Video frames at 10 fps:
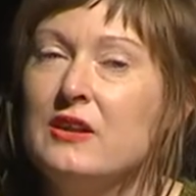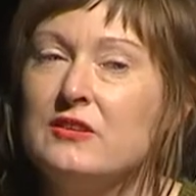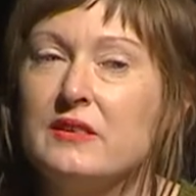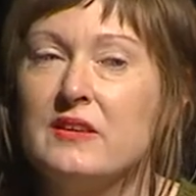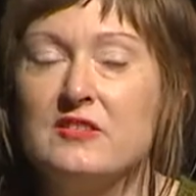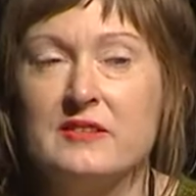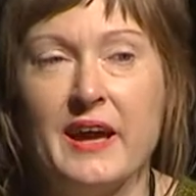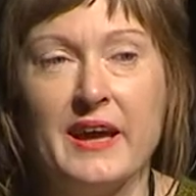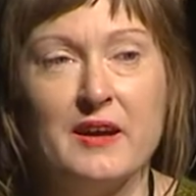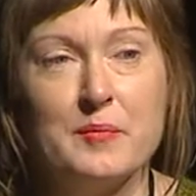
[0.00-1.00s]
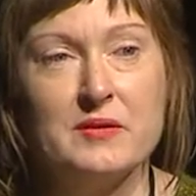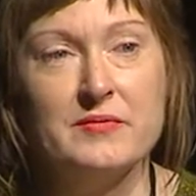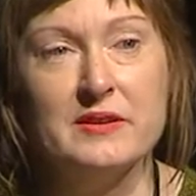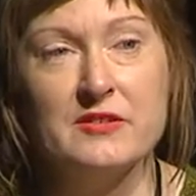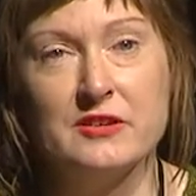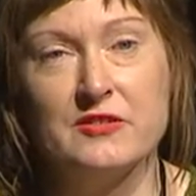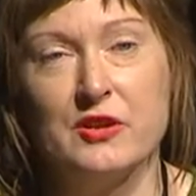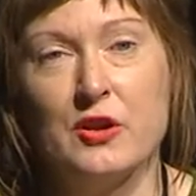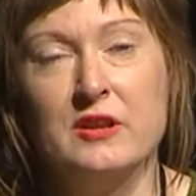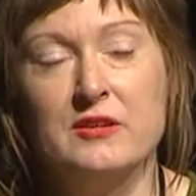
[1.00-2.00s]
To this day, I'm convinced it's
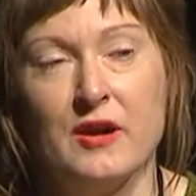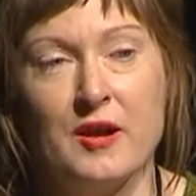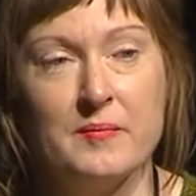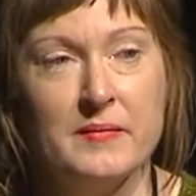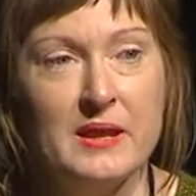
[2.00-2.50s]
the only time